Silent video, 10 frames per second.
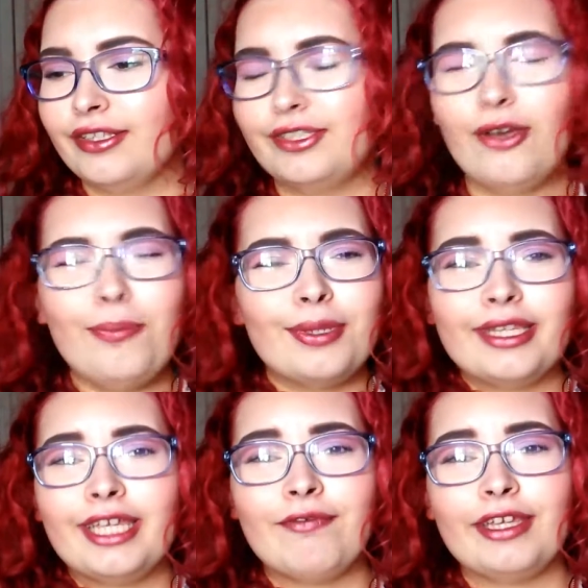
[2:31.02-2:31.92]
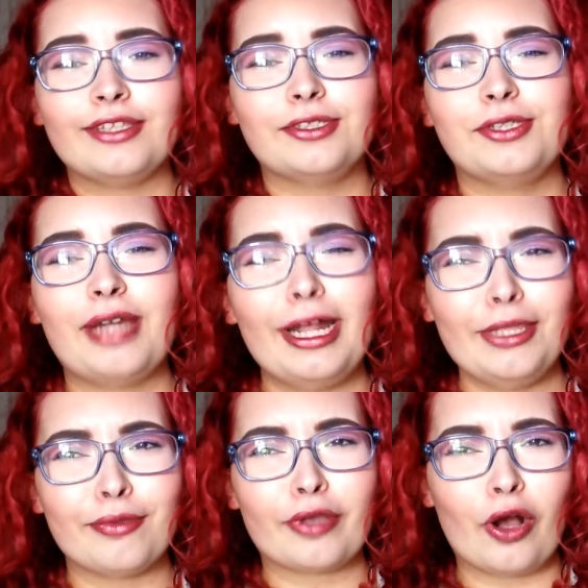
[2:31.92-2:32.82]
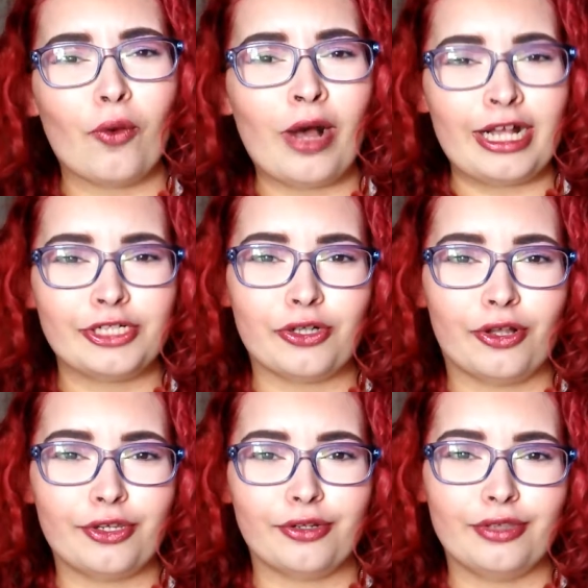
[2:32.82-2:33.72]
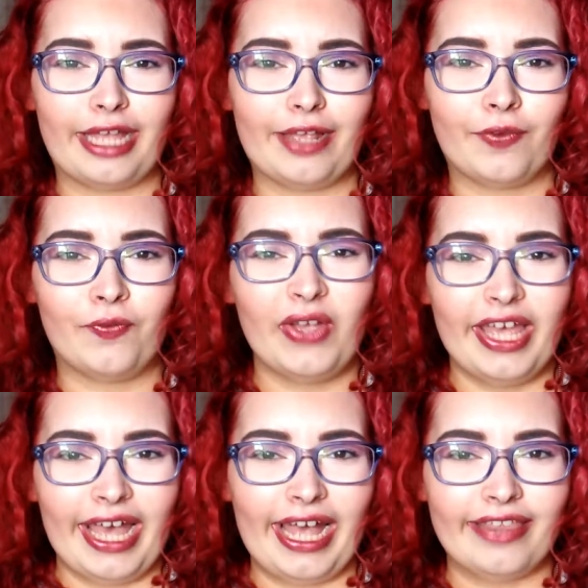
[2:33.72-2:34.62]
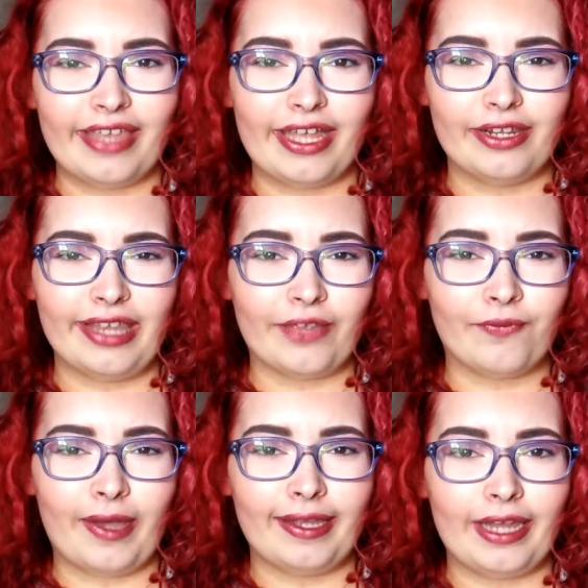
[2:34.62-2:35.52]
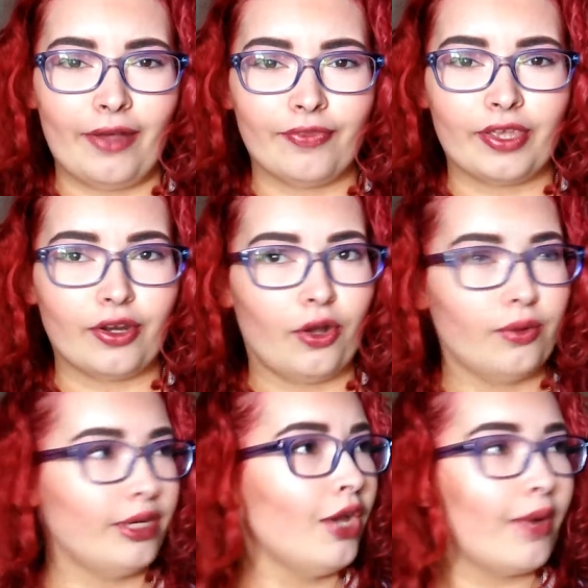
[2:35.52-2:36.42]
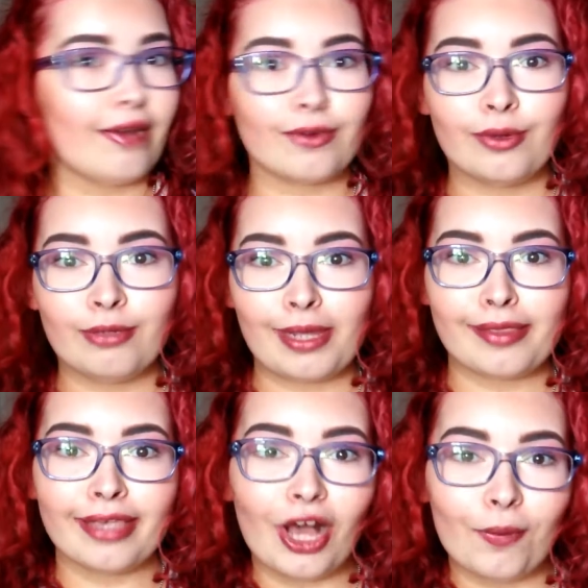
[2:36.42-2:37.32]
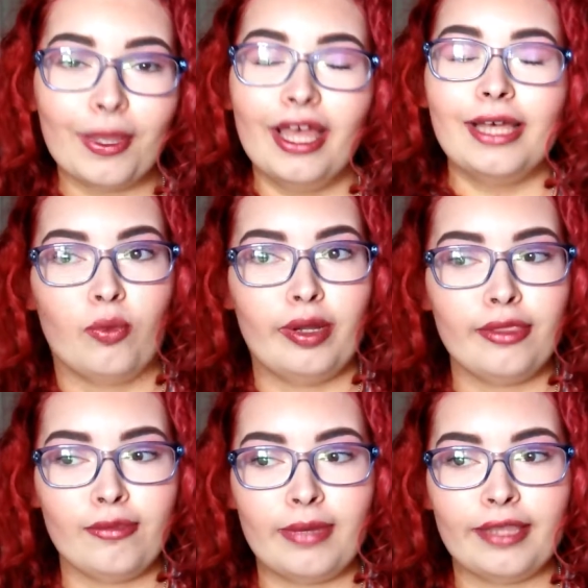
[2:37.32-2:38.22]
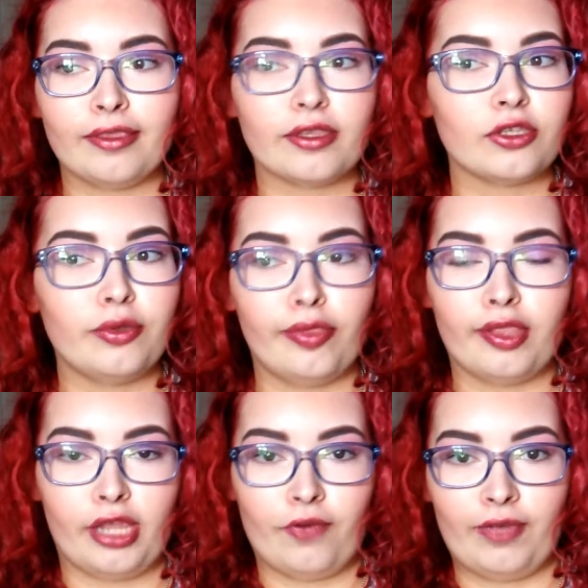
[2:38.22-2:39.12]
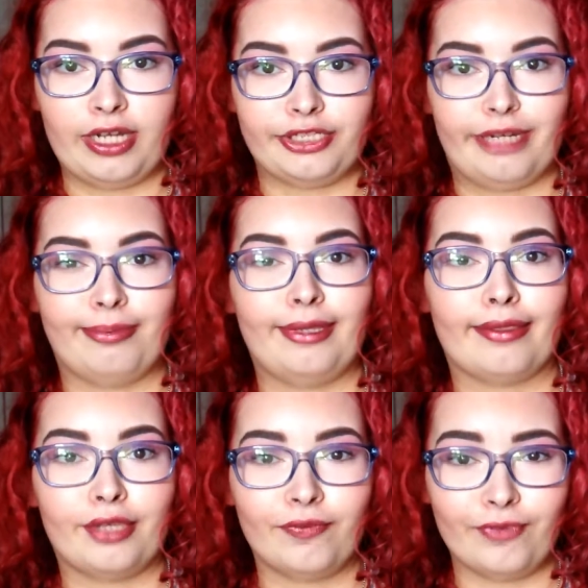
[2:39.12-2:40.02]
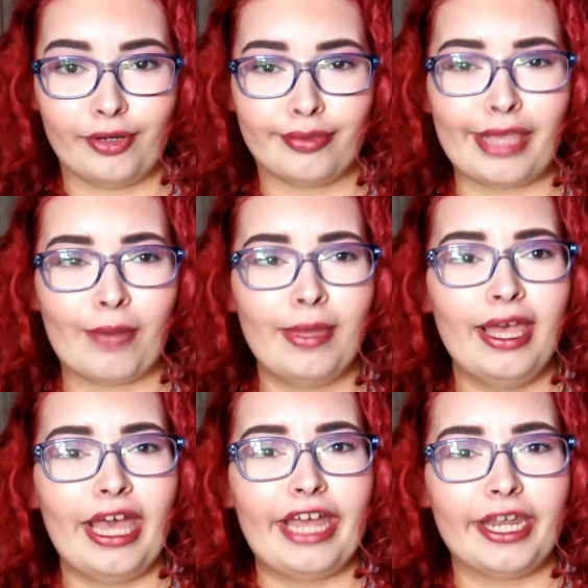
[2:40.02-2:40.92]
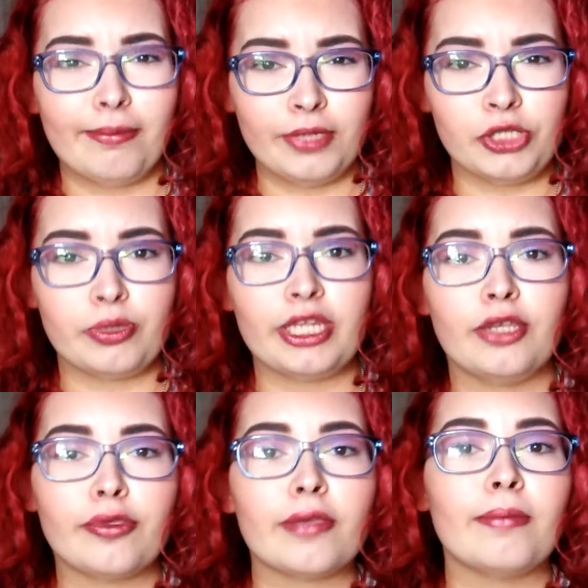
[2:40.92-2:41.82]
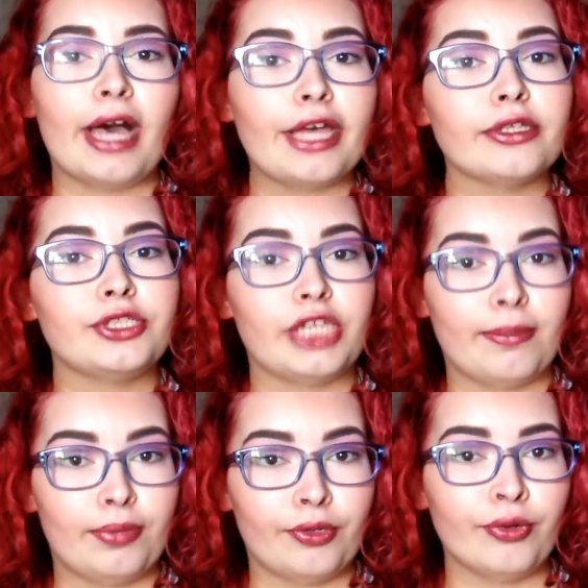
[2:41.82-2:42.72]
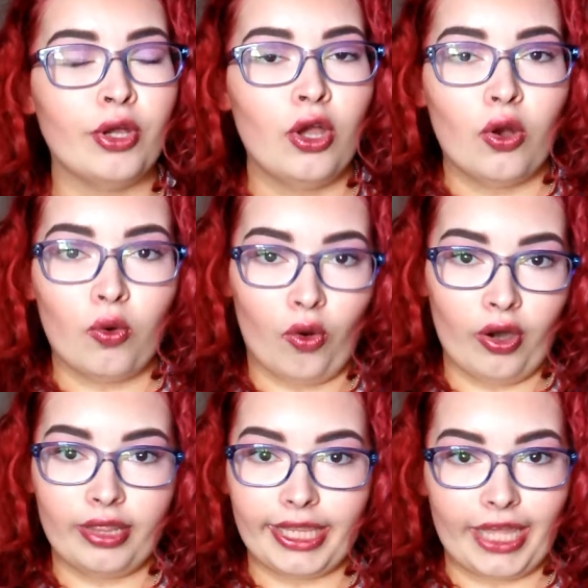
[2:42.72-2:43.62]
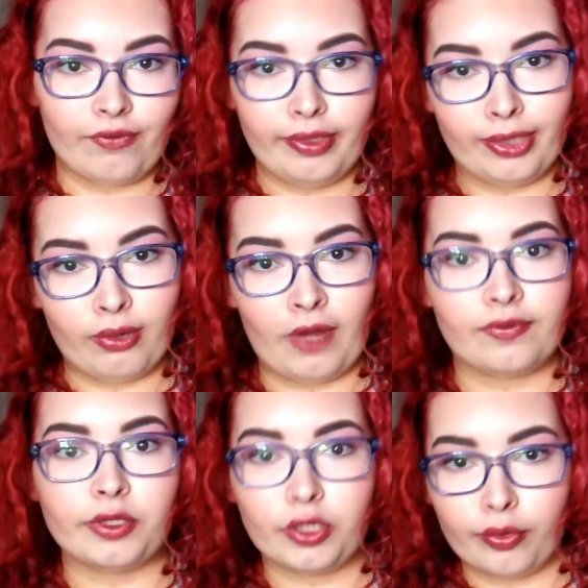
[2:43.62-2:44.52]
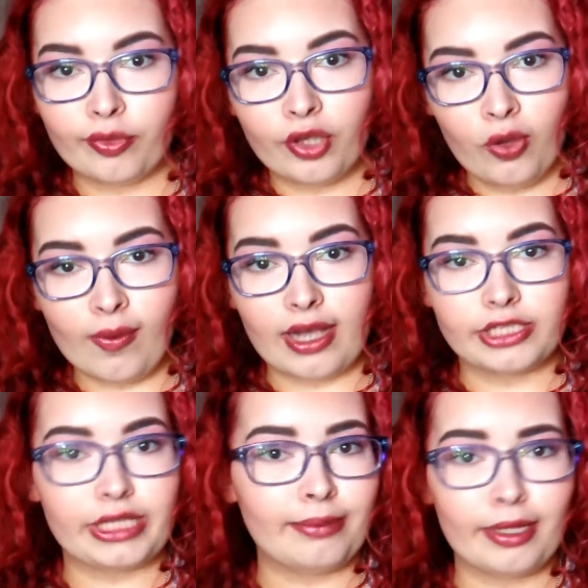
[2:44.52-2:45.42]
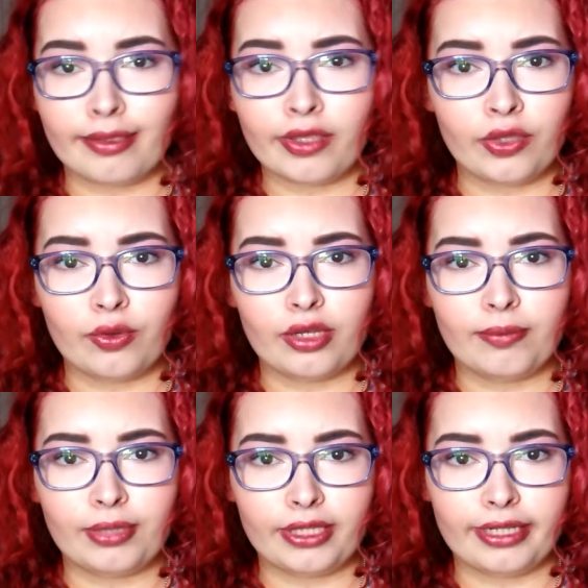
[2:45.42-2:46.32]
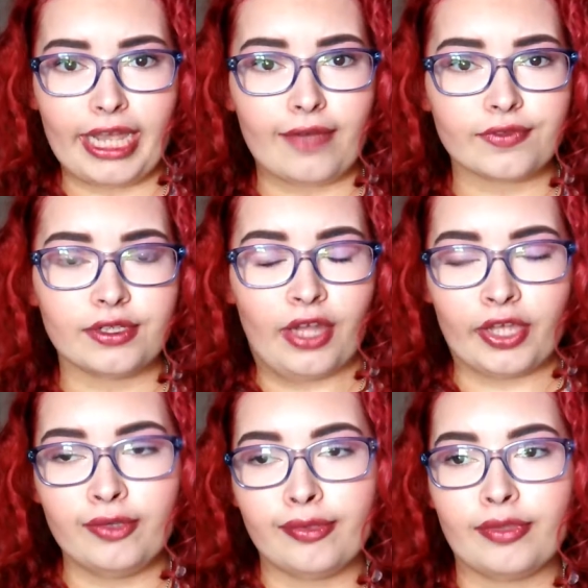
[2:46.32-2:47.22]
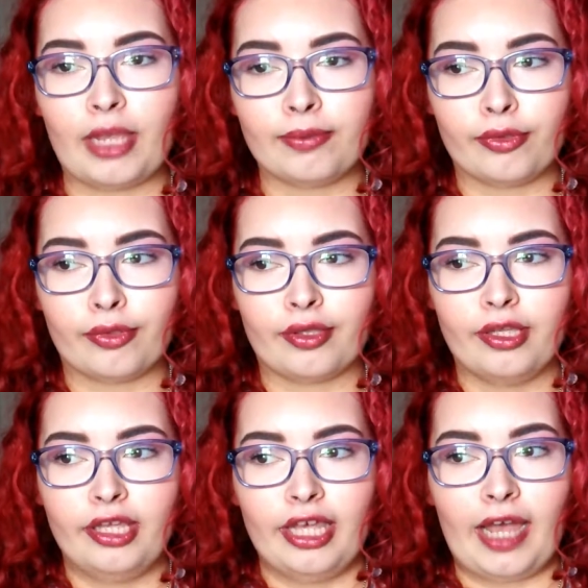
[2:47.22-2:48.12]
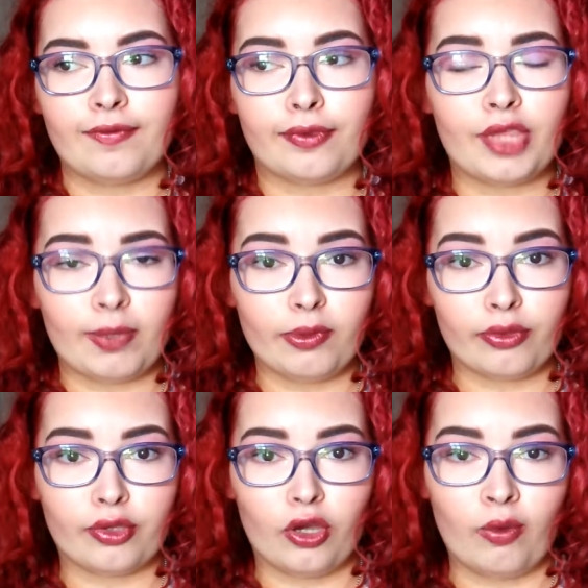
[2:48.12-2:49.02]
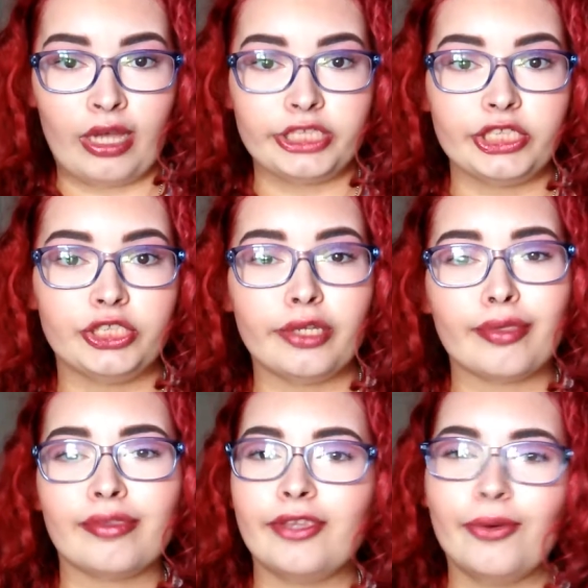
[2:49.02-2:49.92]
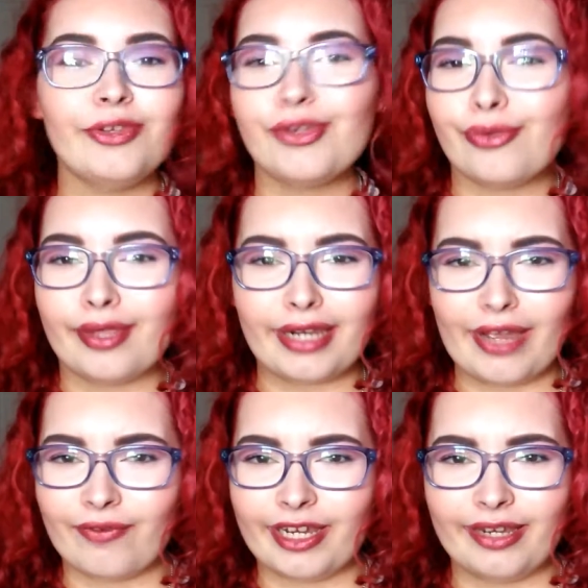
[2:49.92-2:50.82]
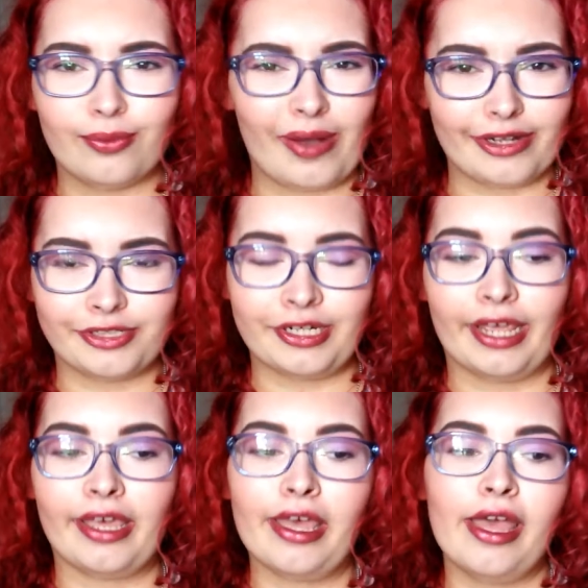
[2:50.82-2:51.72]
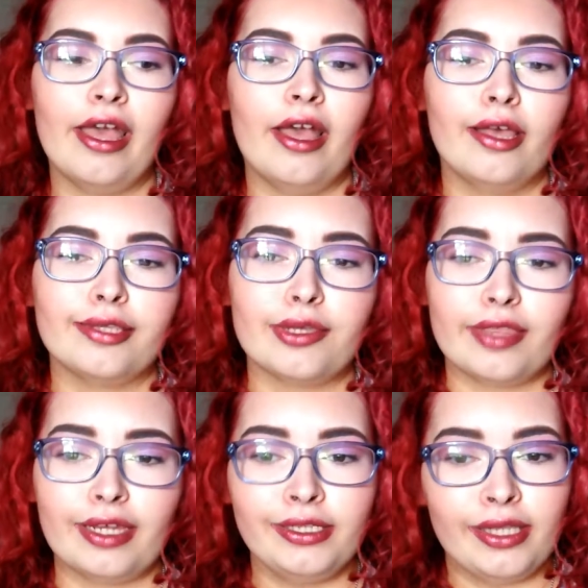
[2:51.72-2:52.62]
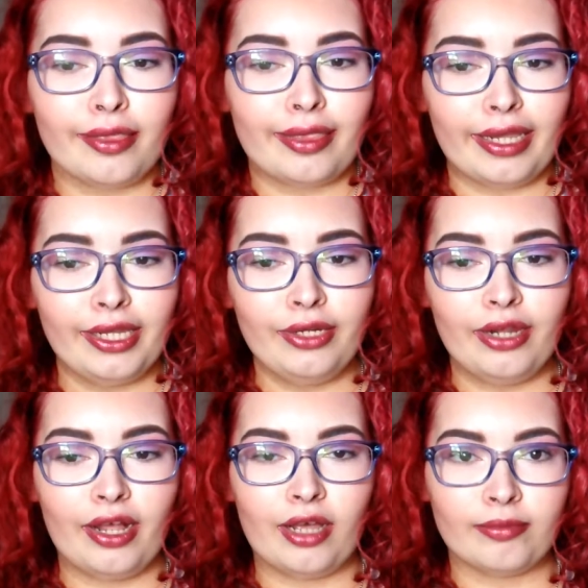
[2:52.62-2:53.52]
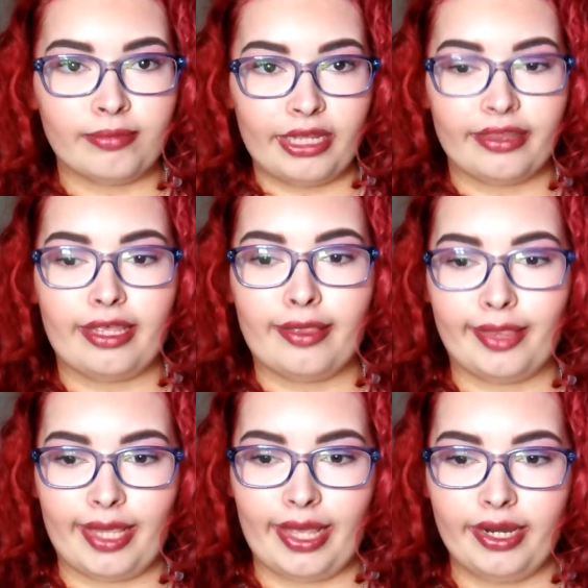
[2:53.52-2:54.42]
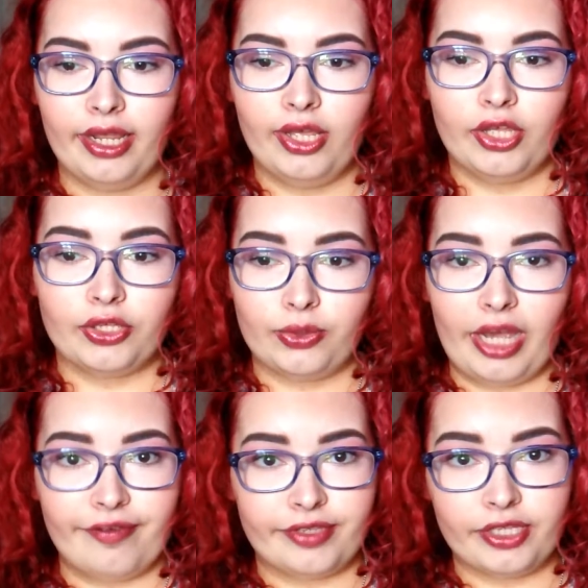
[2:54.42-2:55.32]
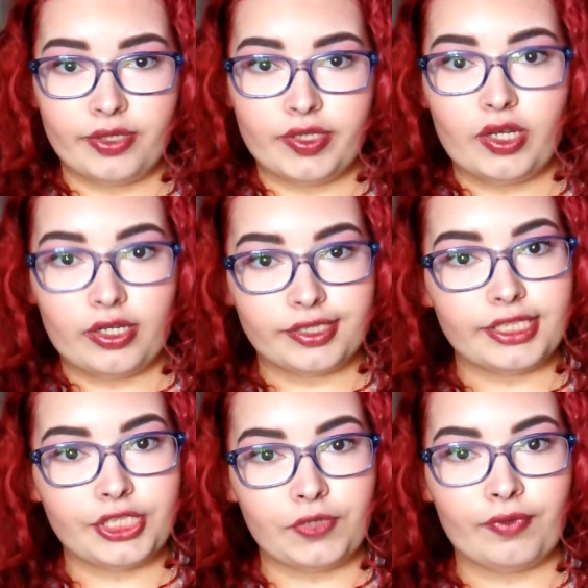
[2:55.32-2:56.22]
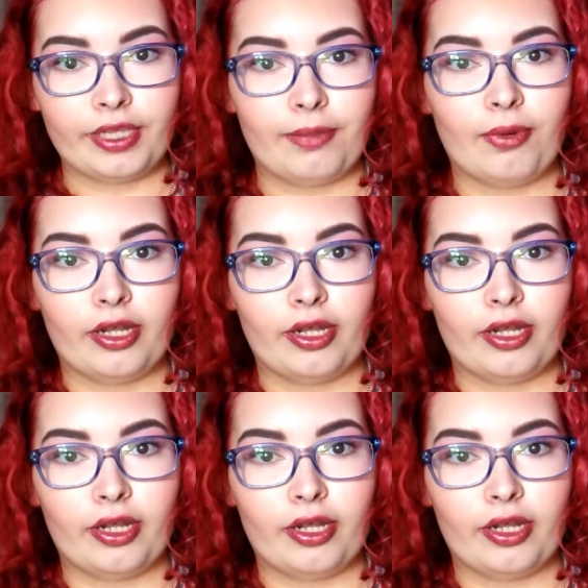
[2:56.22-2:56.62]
don't believe it. Do not use co-wash all your life and then, like, find out that, oh no, I ruined my scalp. Once a month, use the clarifying shampoo. That's good for your scalp. And in between, using mild shampoo, or like every so often, use a co-wash. I'm not saying you completely have to stop using co-washes. Just don't use it every wash day. So then the second myth is that you have to use all CG-friendly